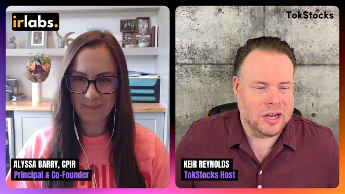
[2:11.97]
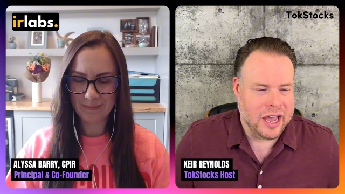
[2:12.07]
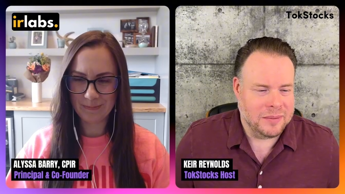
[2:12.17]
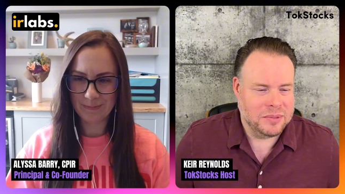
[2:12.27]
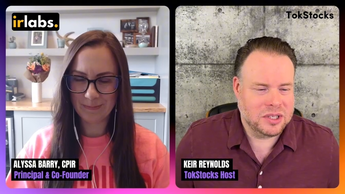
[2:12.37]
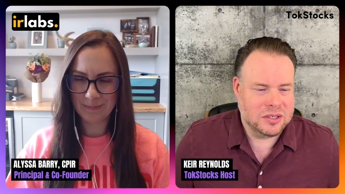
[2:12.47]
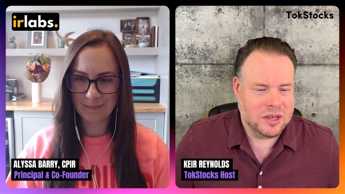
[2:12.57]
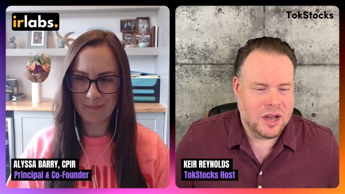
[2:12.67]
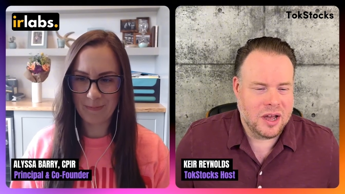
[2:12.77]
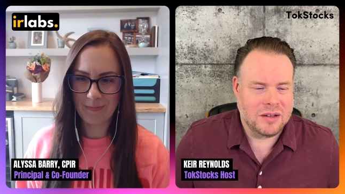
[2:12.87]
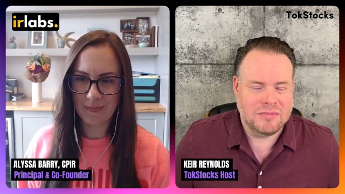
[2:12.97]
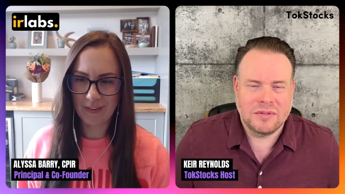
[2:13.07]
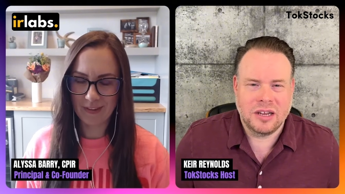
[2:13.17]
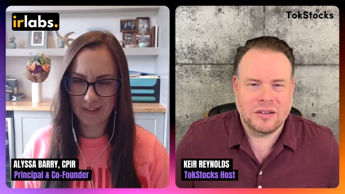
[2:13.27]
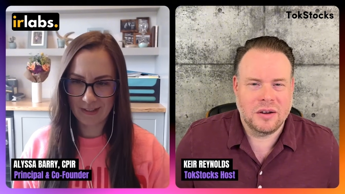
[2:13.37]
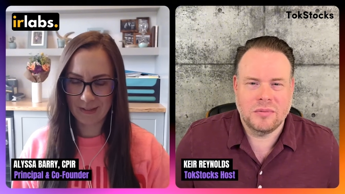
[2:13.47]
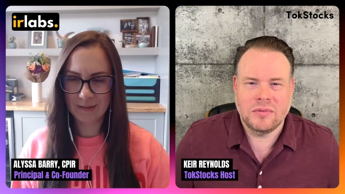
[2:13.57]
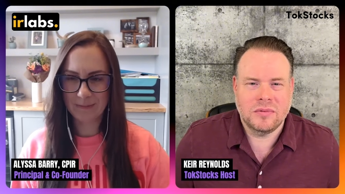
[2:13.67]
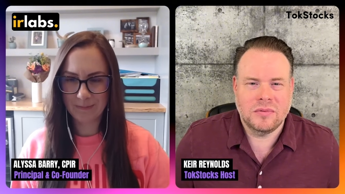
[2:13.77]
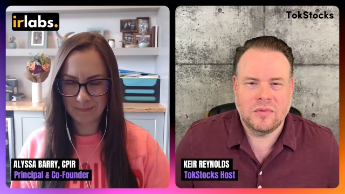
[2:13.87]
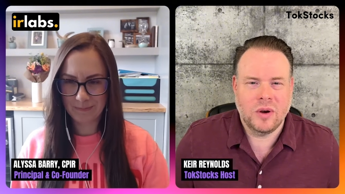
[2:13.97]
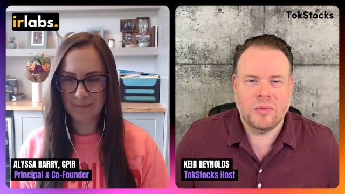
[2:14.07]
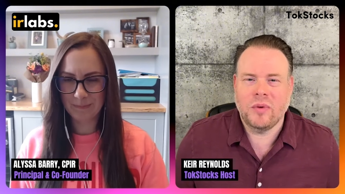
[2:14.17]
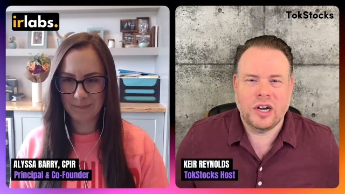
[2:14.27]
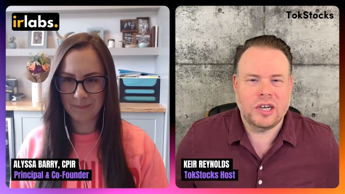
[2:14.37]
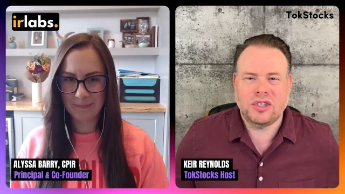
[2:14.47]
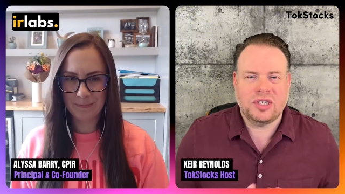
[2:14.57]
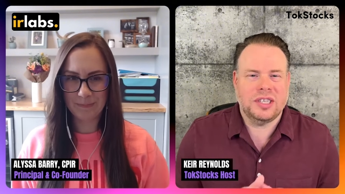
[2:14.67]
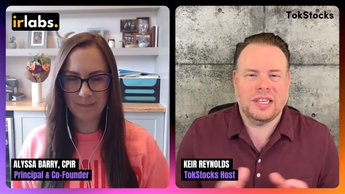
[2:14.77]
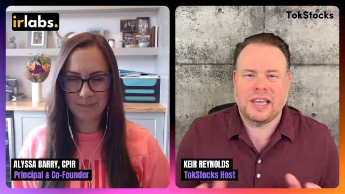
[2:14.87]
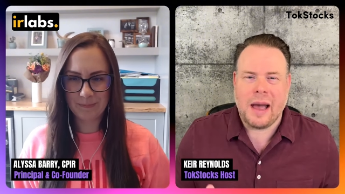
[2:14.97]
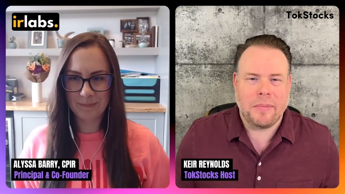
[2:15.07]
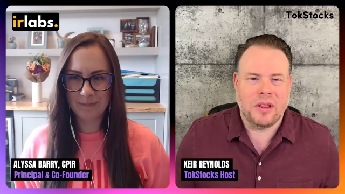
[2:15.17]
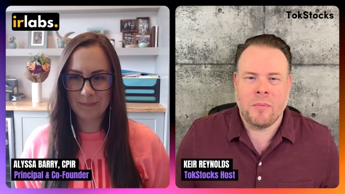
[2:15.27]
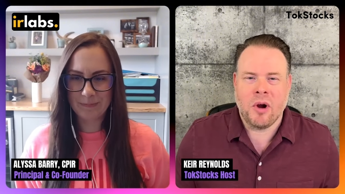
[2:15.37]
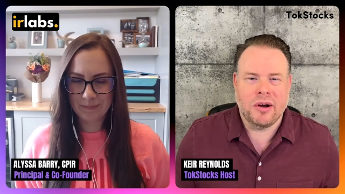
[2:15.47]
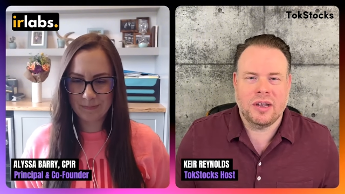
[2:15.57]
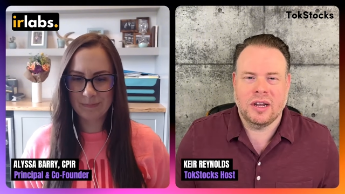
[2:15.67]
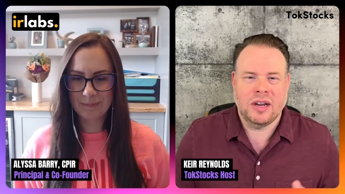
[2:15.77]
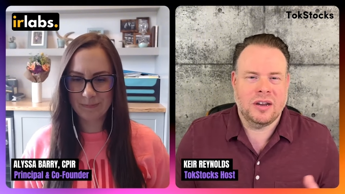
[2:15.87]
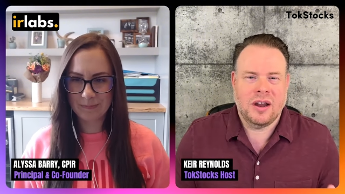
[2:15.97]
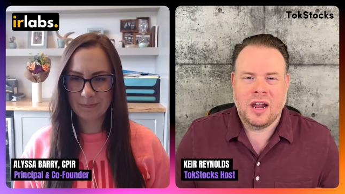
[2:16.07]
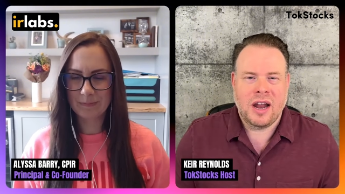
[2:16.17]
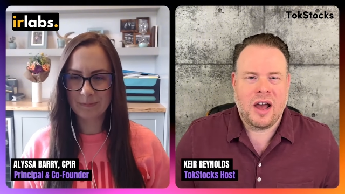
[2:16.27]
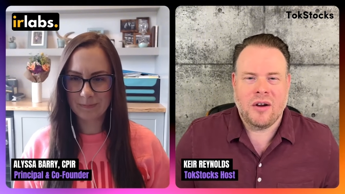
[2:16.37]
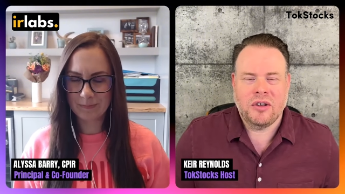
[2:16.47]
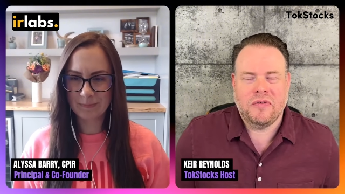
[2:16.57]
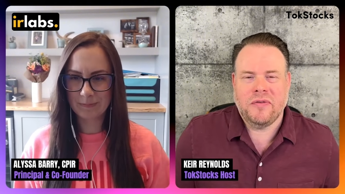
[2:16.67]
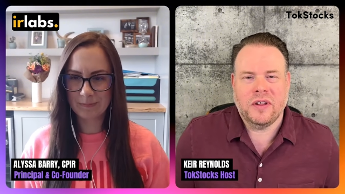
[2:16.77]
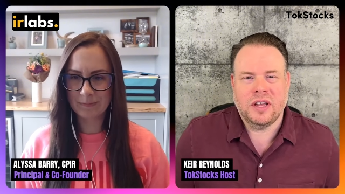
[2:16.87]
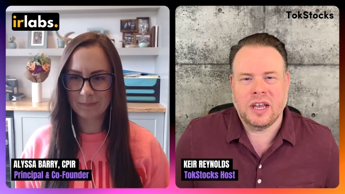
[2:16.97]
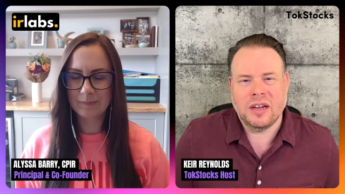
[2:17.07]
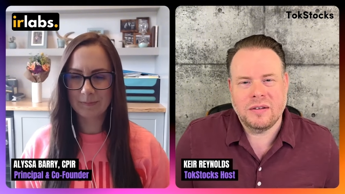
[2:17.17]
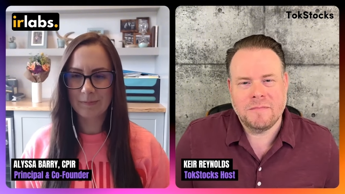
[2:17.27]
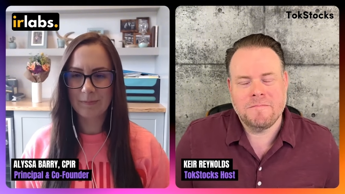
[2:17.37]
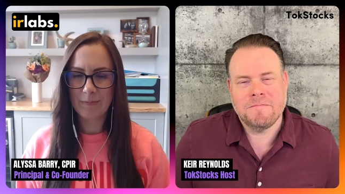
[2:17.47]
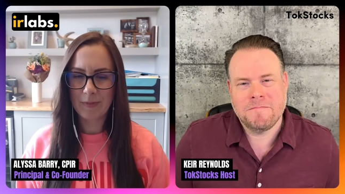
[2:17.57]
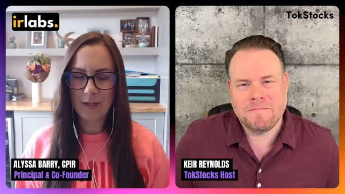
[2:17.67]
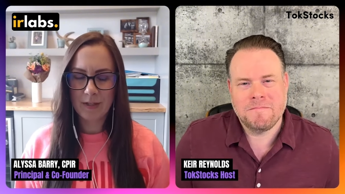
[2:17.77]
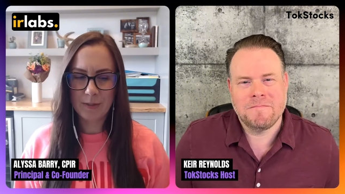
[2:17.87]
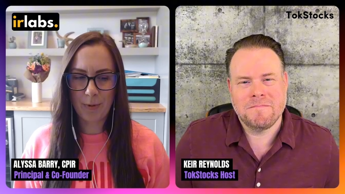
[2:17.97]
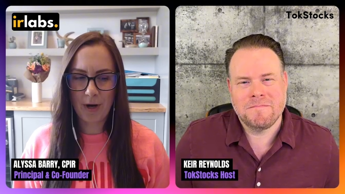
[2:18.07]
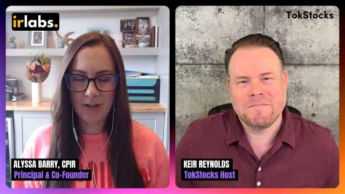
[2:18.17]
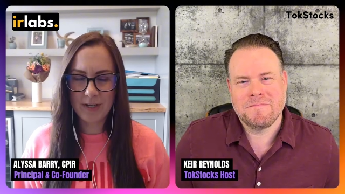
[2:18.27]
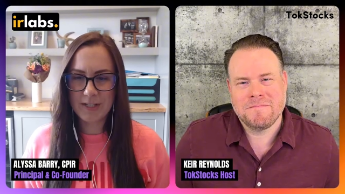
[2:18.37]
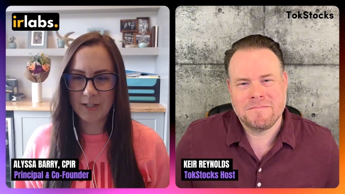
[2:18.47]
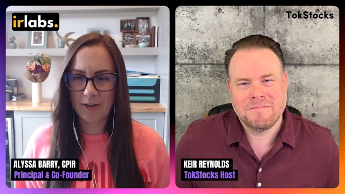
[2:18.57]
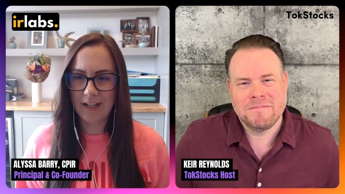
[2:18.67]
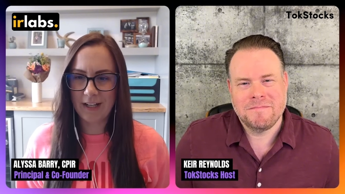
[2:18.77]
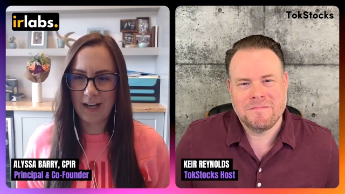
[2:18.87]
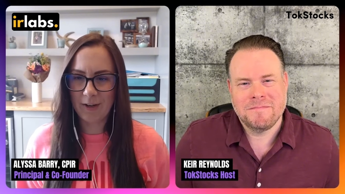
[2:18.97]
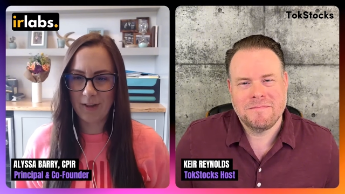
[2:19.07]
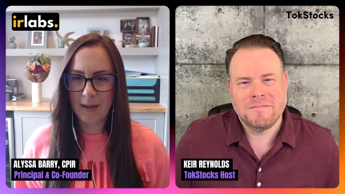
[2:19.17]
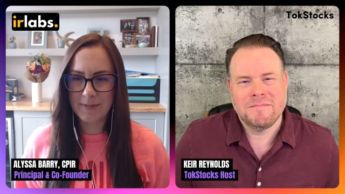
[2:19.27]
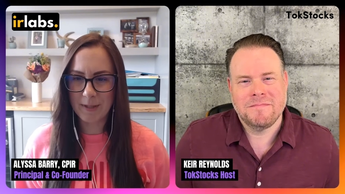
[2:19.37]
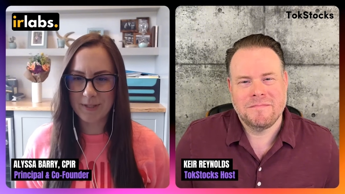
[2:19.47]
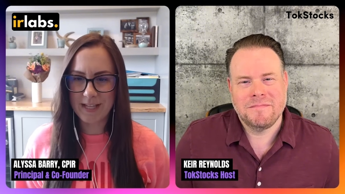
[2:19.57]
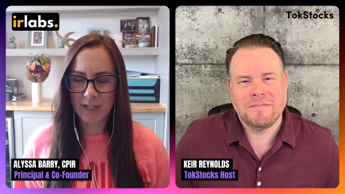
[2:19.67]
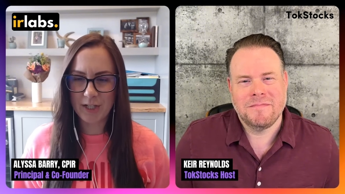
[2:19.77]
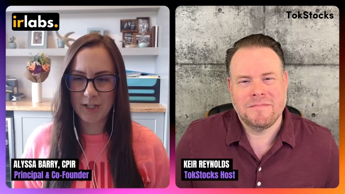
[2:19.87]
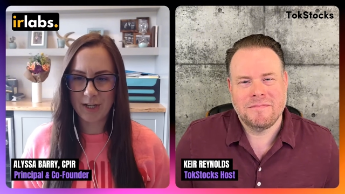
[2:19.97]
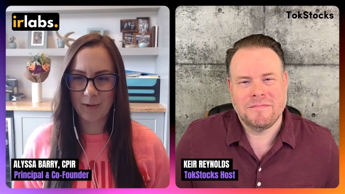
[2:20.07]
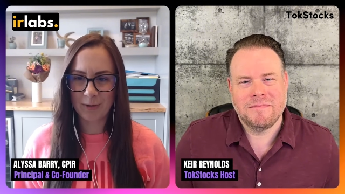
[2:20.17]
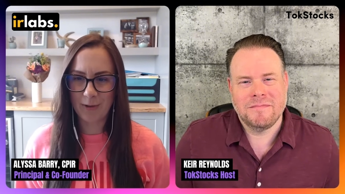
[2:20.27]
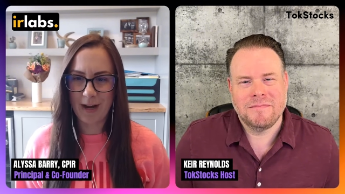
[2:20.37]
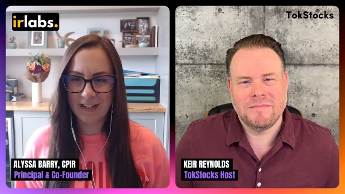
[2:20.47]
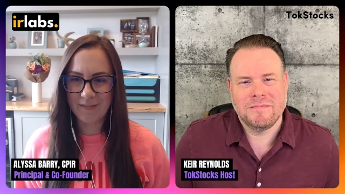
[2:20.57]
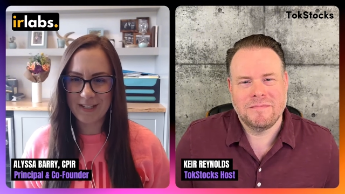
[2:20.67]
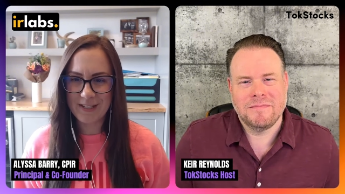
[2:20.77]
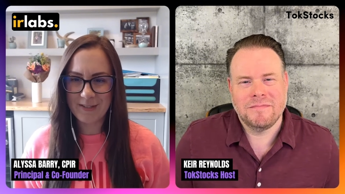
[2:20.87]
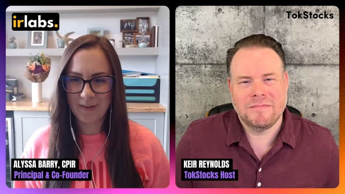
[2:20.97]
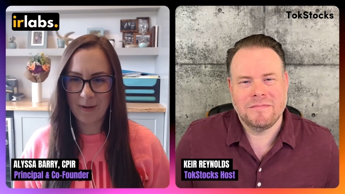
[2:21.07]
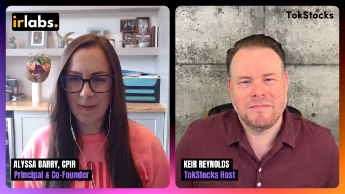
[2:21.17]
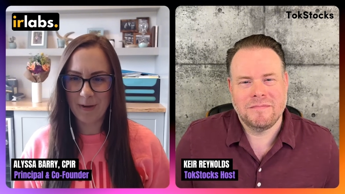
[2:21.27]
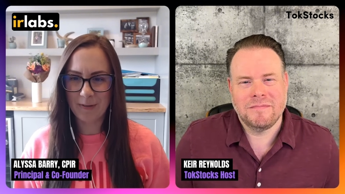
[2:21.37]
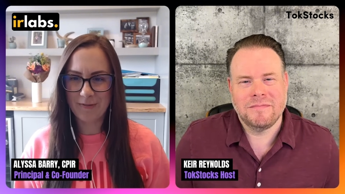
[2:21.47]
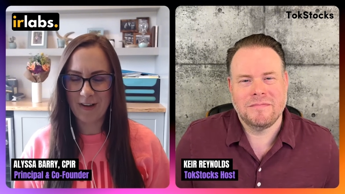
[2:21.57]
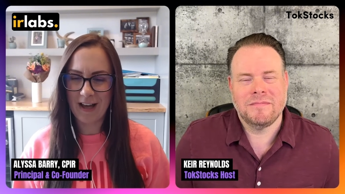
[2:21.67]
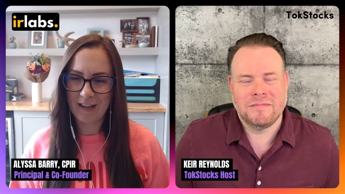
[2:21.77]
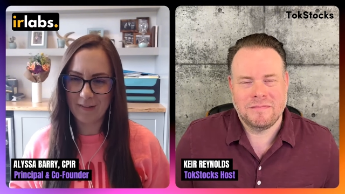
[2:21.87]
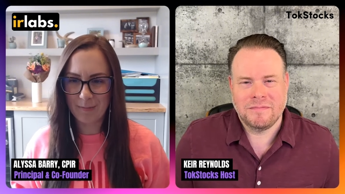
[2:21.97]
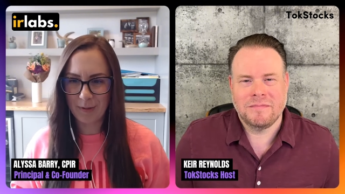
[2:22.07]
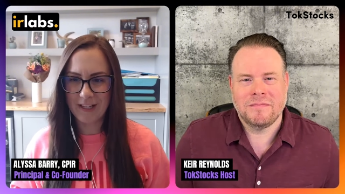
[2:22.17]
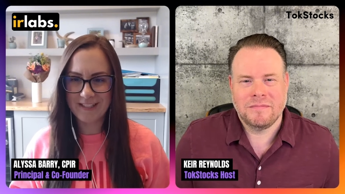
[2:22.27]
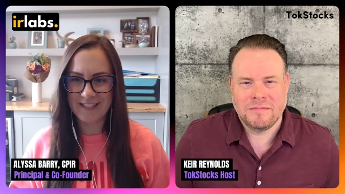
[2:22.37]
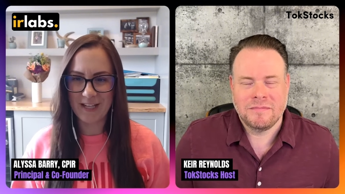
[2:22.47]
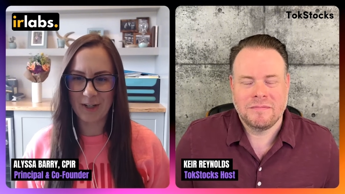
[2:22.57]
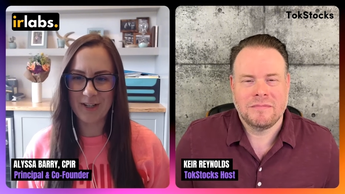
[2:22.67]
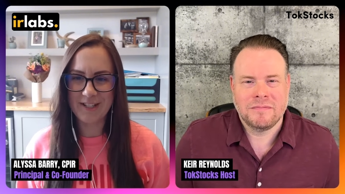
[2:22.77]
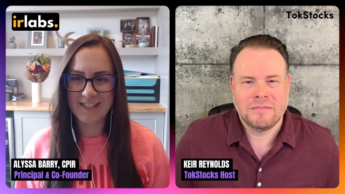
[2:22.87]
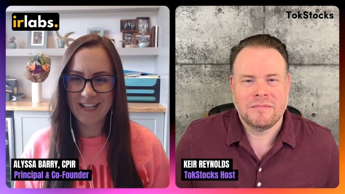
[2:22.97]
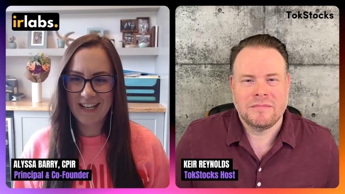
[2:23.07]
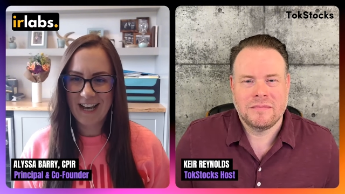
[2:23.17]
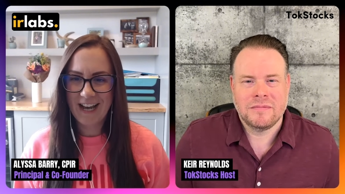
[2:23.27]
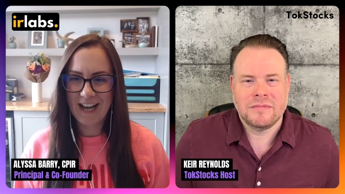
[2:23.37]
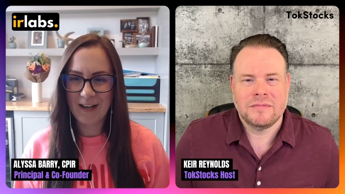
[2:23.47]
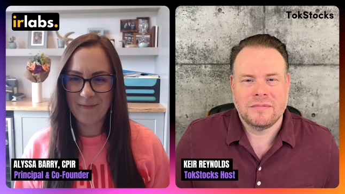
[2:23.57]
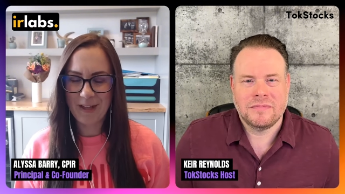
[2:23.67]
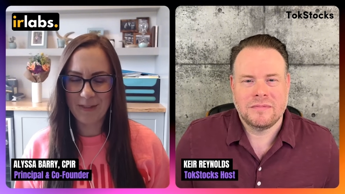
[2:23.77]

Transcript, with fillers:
Speaker 1: Labs? Uh, like, the, where where did you see the gap in the market, and and how are you filling it?
Speaker 2: So prior to starting at IR Labs, I was actually a shareholder activist for about five plus years. Um,